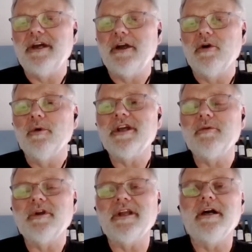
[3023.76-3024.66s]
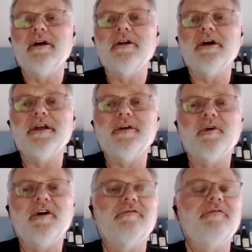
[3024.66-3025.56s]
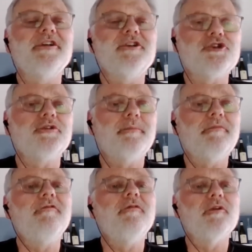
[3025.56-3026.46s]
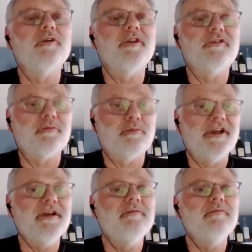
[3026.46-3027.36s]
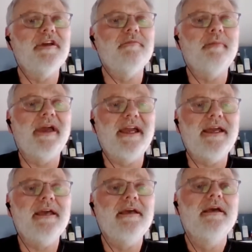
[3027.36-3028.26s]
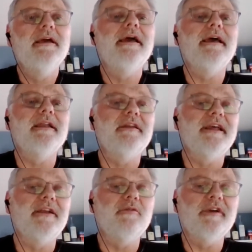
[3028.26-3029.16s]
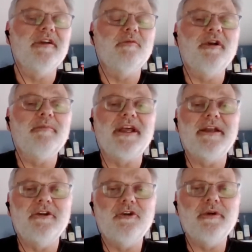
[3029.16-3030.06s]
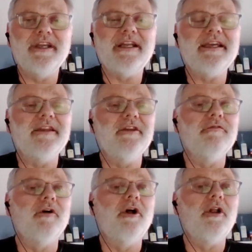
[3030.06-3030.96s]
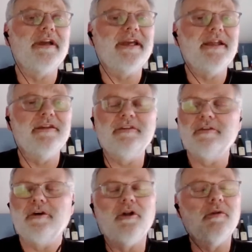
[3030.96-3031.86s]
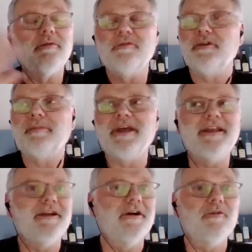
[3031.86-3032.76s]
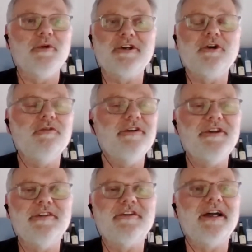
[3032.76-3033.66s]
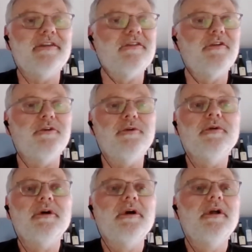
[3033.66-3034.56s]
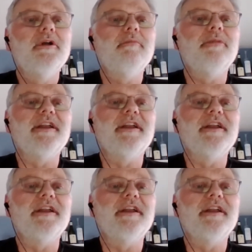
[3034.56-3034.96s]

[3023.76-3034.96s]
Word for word: and I are working really hard on a, a French trip for the spring in May and then we we plan to do Italy in the fall. Again, this is all depending on what COVID decides to do. Well,